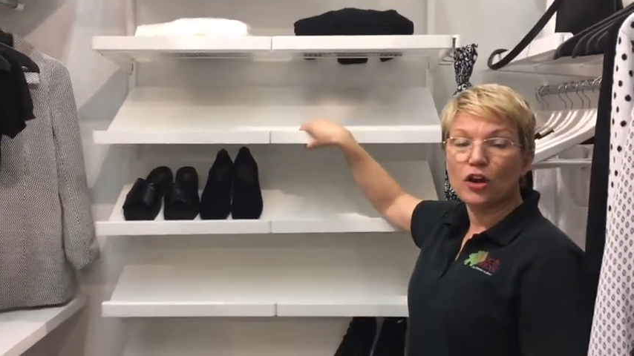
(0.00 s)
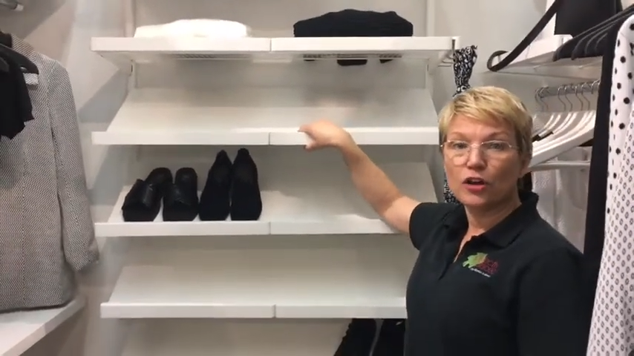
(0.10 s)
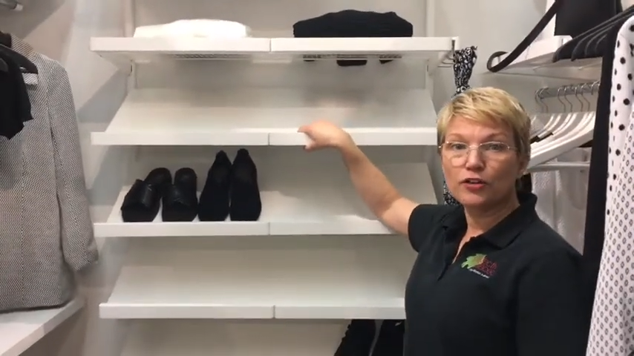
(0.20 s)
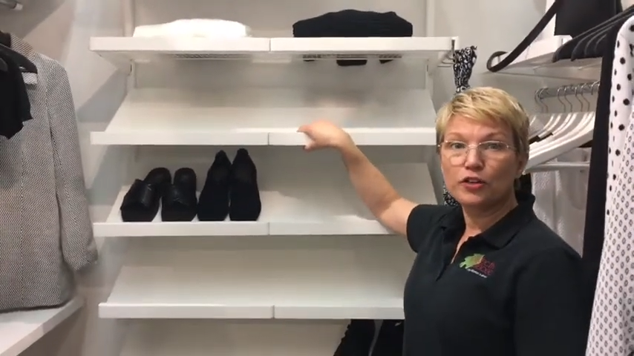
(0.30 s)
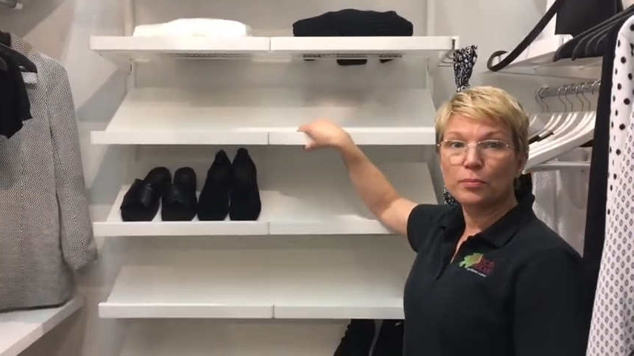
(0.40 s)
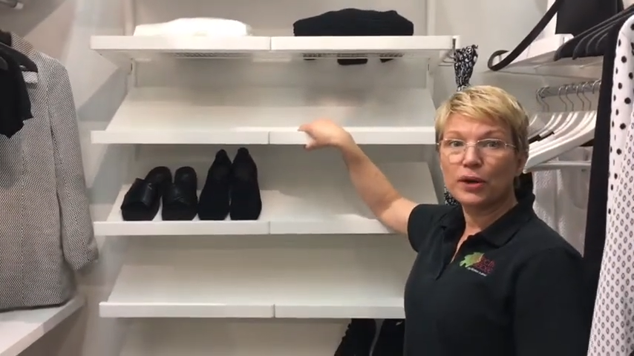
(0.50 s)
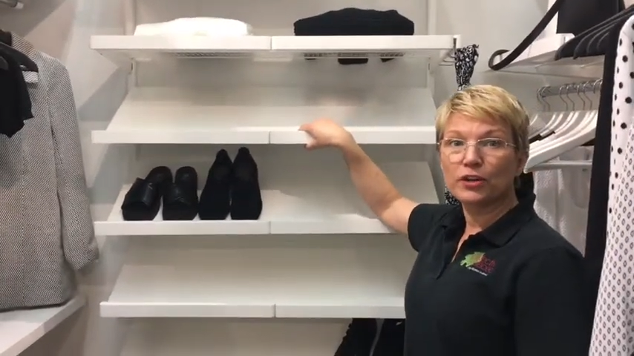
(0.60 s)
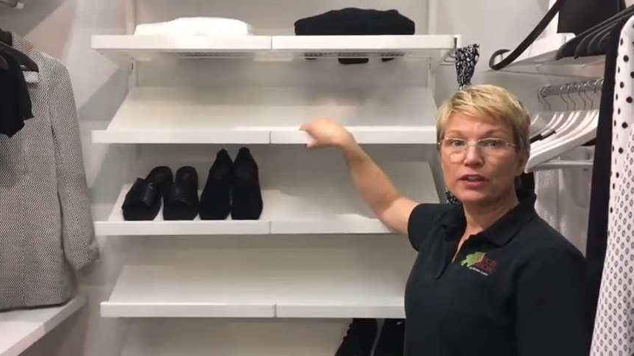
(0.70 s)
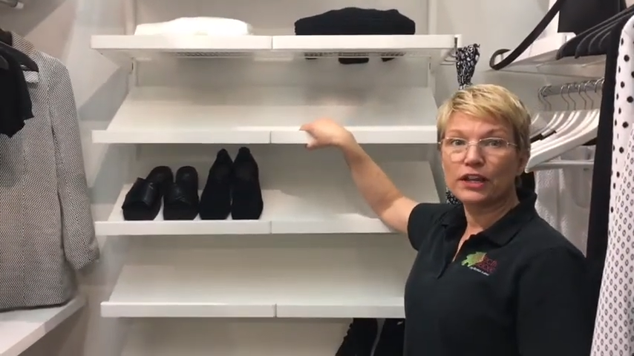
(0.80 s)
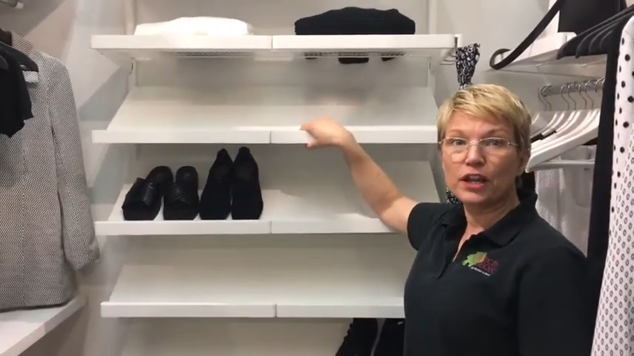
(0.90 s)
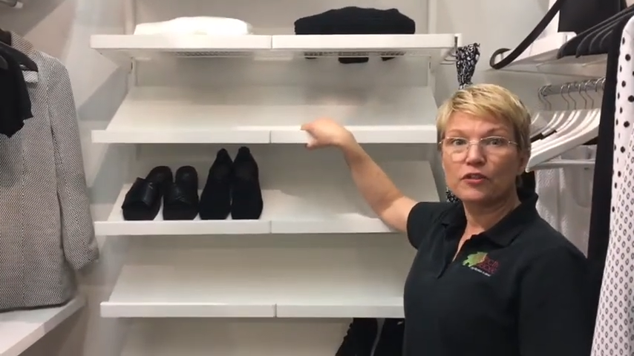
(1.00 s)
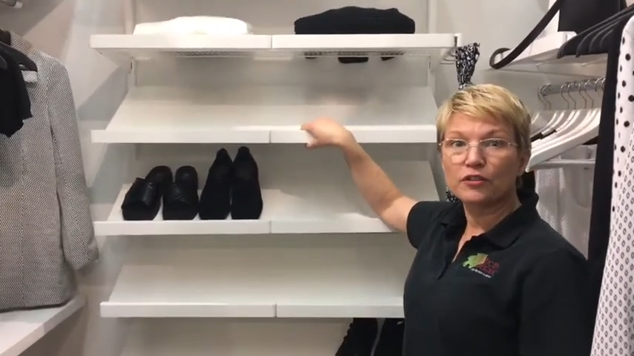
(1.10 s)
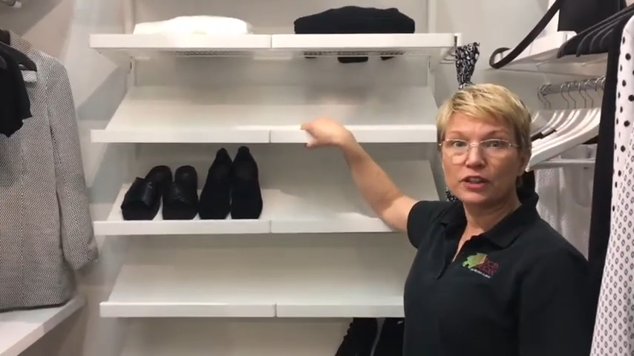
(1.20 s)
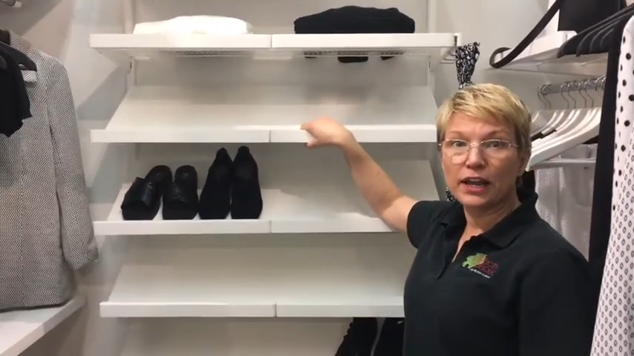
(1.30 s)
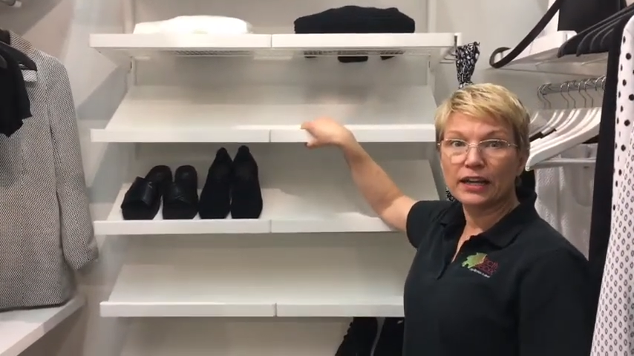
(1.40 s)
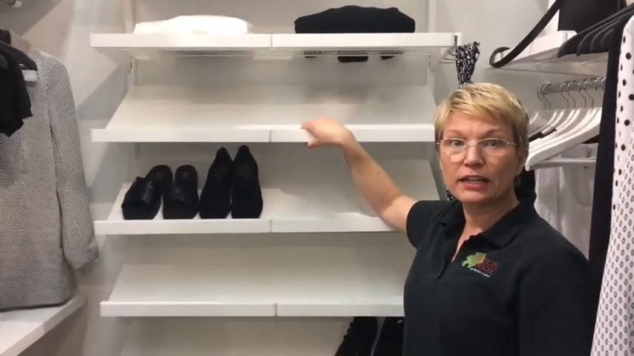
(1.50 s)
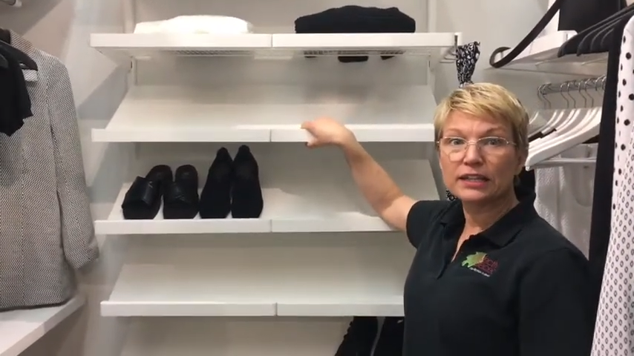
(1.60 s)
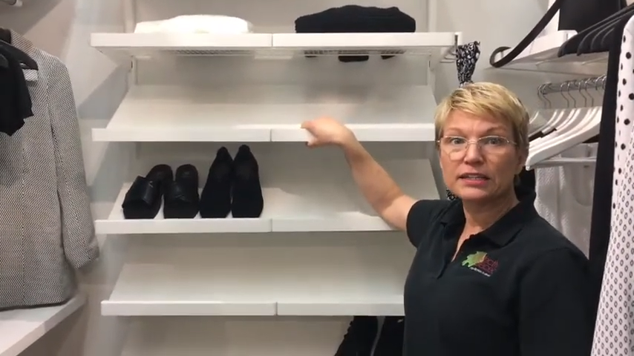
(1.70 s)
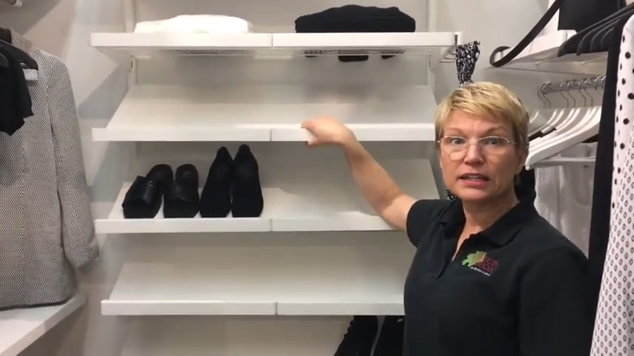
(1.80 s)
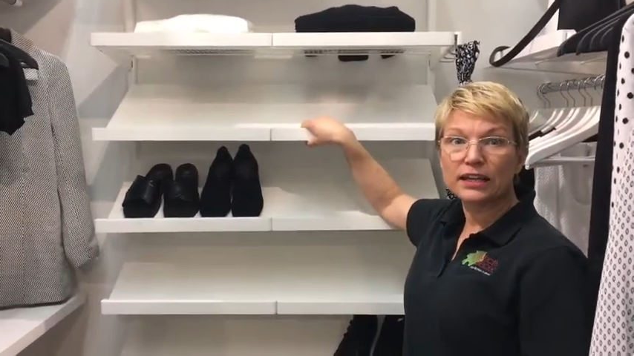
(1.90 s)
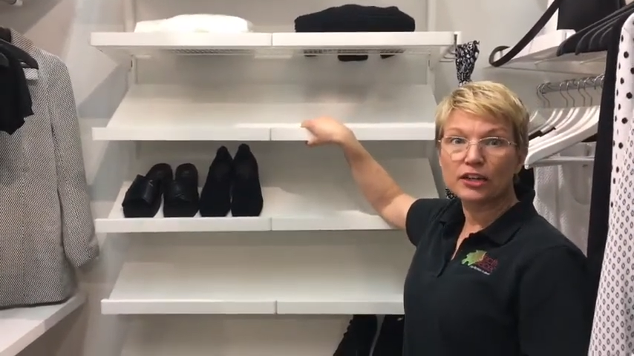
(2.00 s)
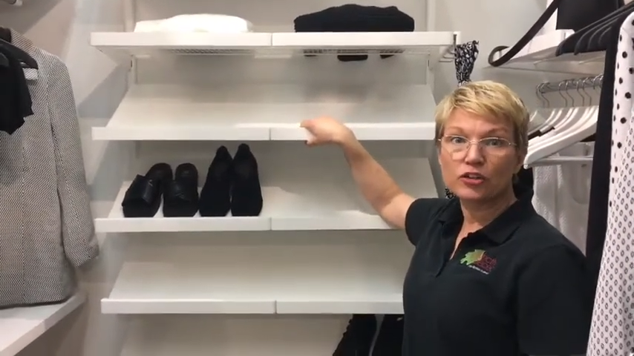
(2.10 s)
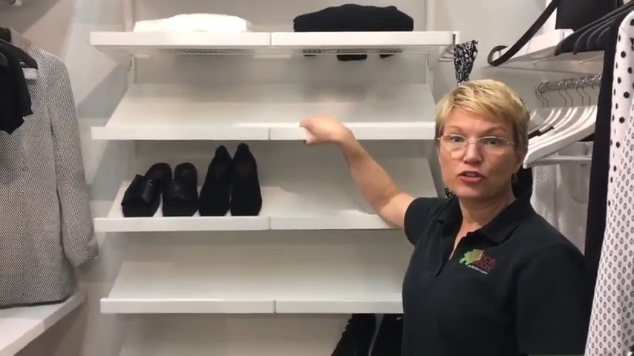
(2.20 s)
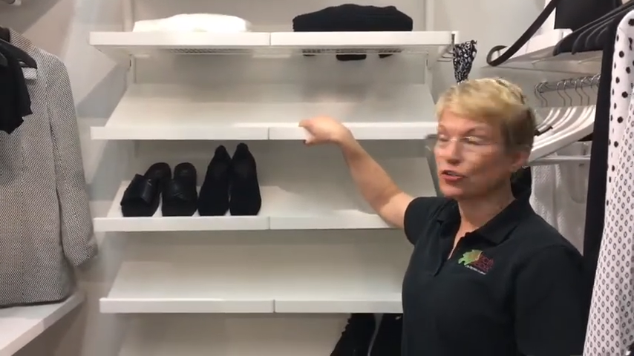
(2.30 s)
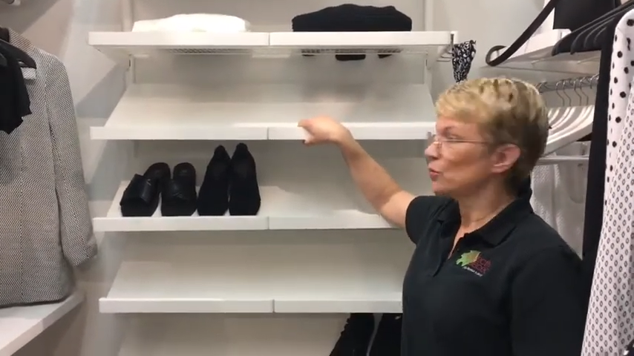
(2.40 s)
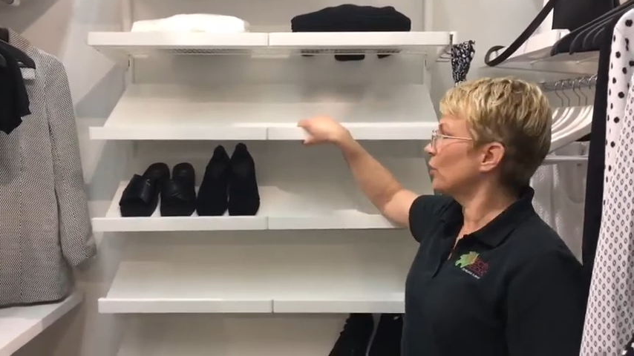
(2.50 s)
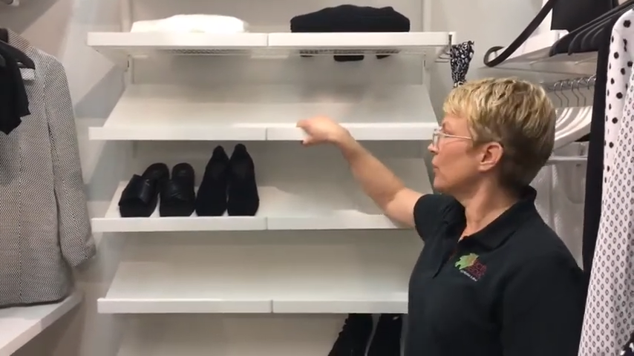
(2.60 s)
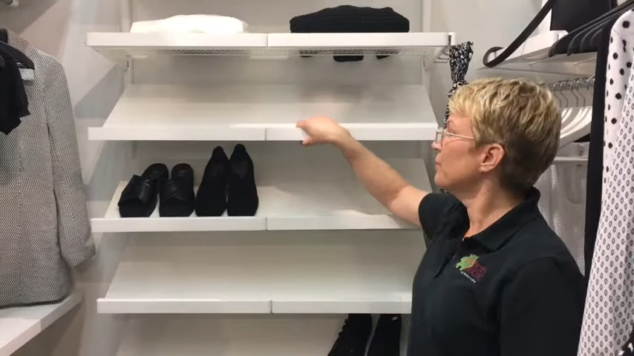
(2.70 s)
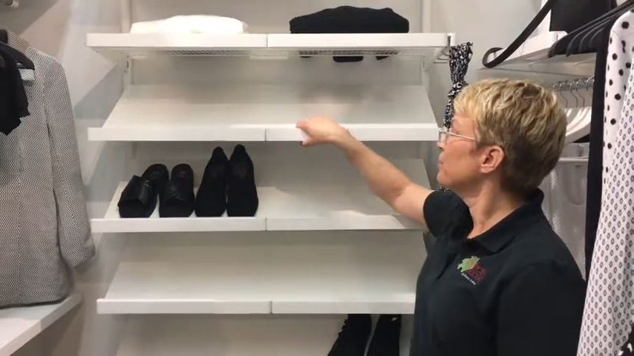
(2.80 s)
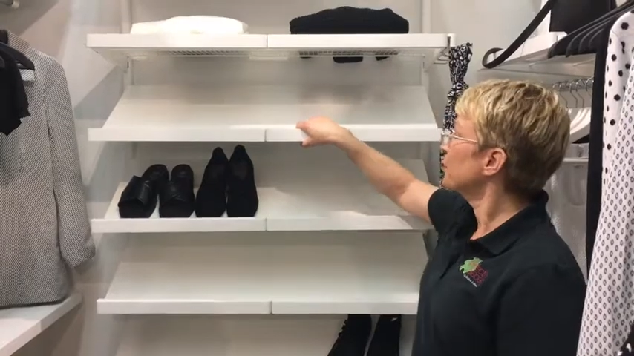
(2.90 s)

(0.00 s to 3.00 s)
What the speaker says: also part of the Elfa line at Container Store.